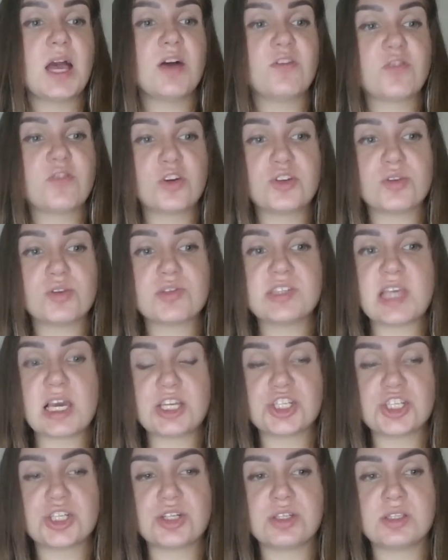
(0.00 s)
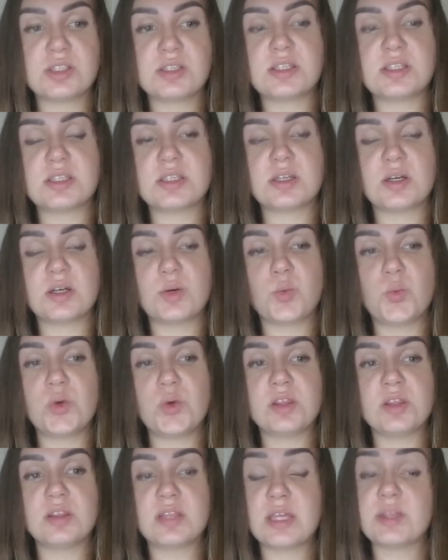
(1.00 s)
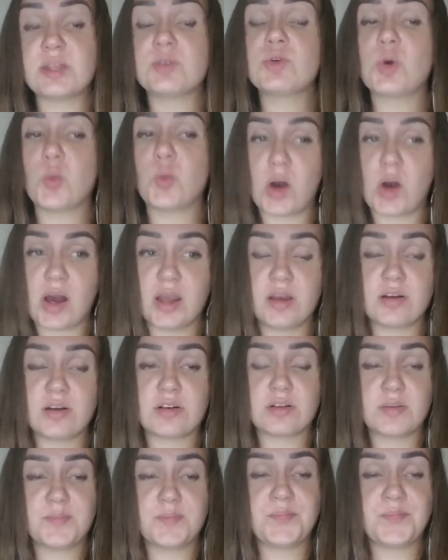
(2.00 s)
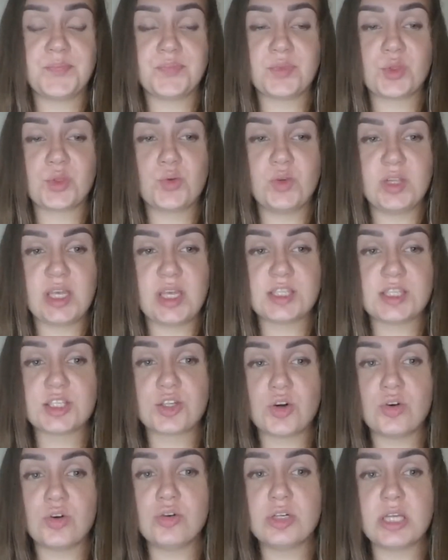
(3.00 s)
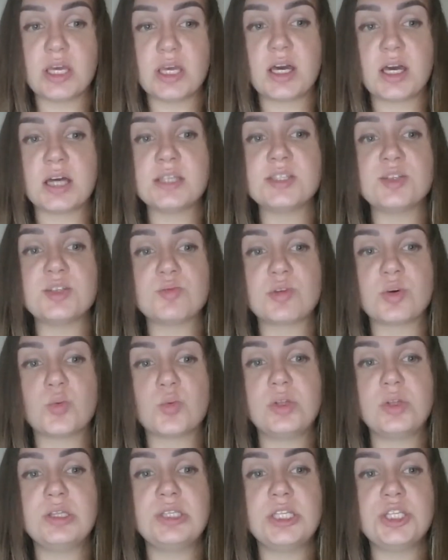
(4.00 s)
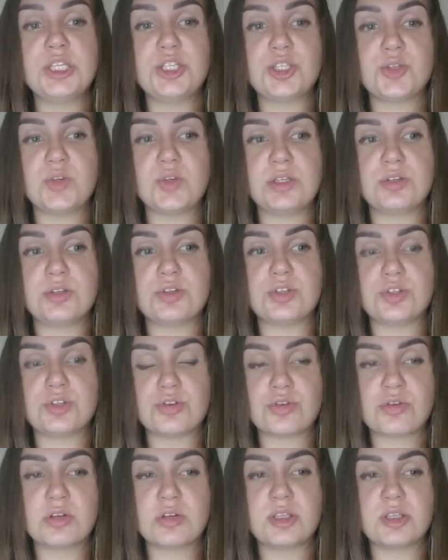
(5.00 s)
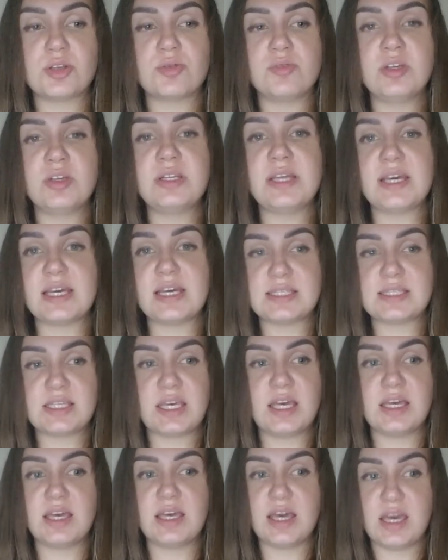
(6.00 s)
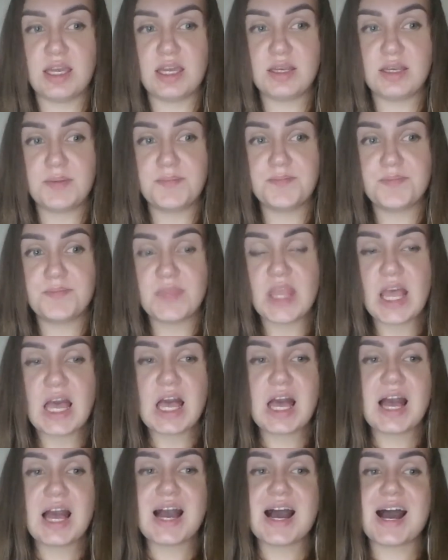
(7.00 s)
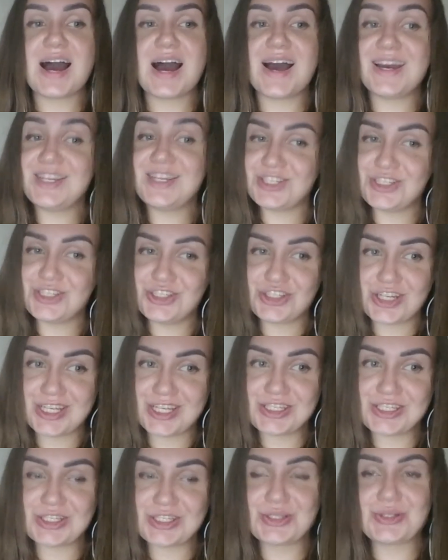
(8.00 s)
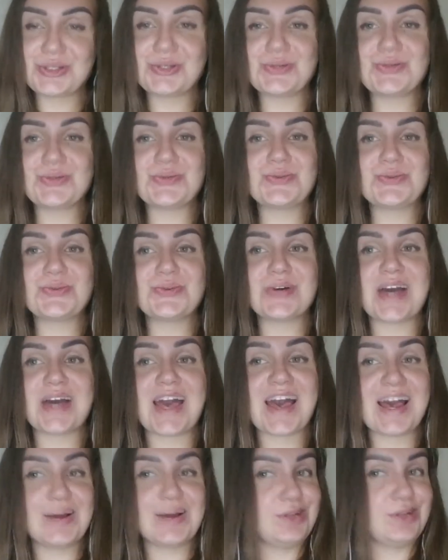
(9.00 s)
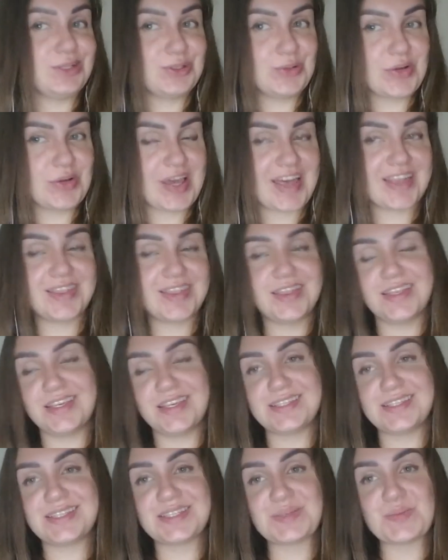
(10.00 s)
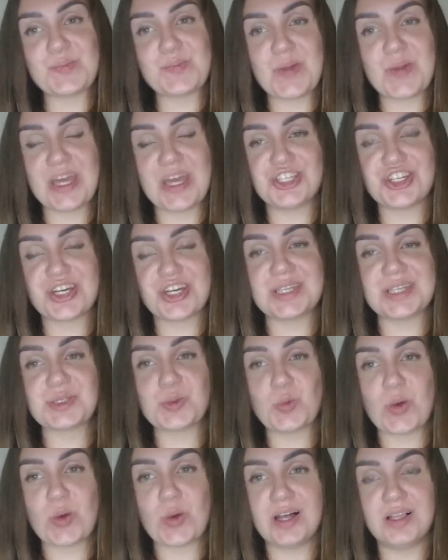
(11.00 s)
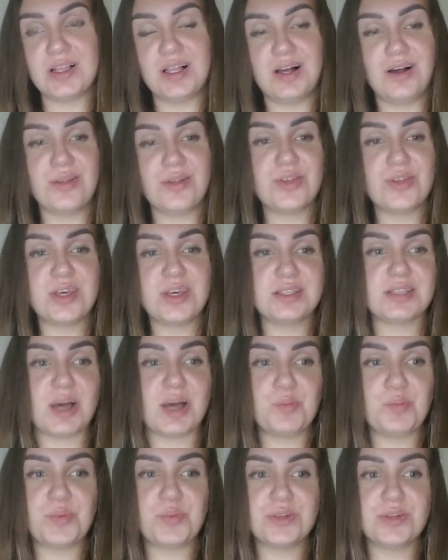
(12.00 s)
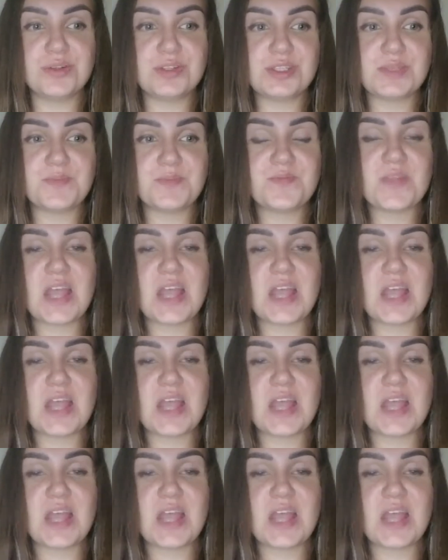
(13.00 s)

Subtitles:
For transactions that require 3DS code, a customer will need to insert 3DS again. I suggest to have a look at this magic as well on the examples.